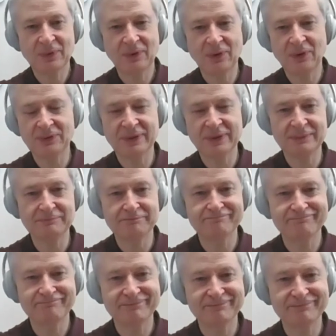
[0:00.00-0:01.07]
all the,
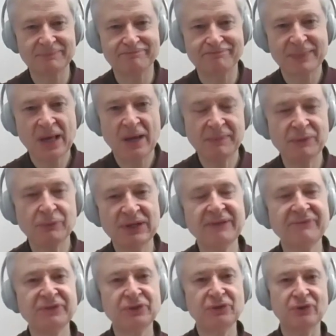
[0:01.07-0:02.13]
I mean, we
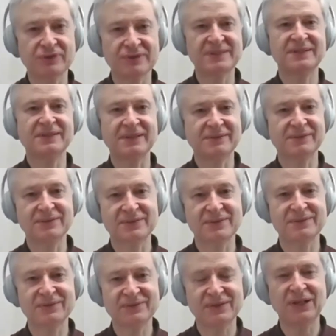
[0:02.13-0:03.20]
live in New York City, there's,
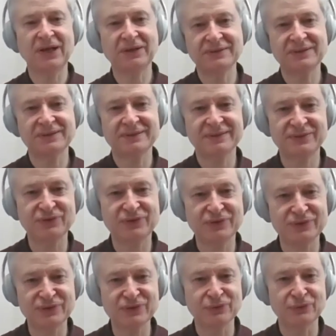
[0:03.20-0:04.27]
there's a lot that you
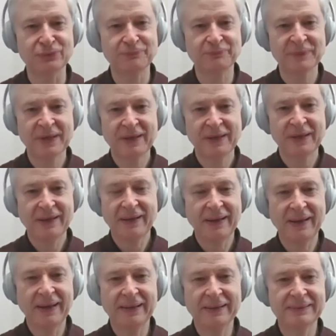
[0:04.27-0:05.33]
could do.
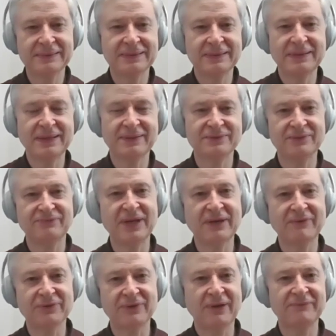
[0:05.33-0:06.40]
And yet you've
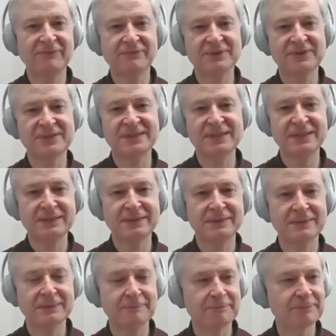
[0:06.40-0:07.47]
never, I've never
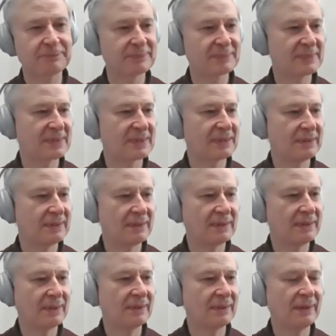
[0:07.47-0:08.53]
seen
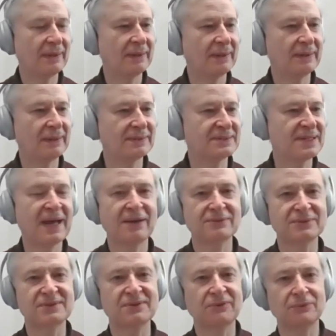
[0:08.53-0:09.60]
uh, a town
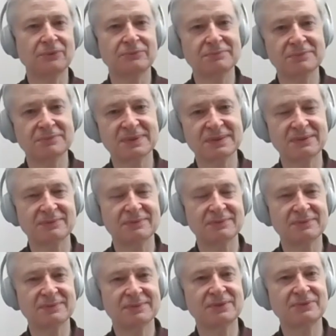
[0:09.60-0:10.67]
so,
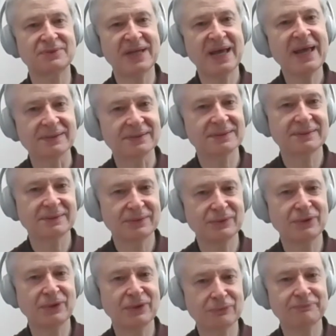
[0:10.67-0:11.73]
so dead, you
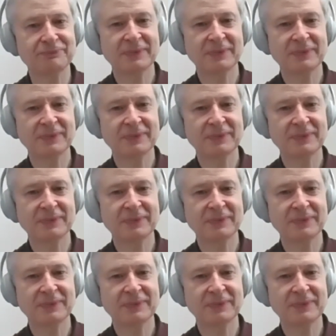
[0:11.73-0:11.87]
know.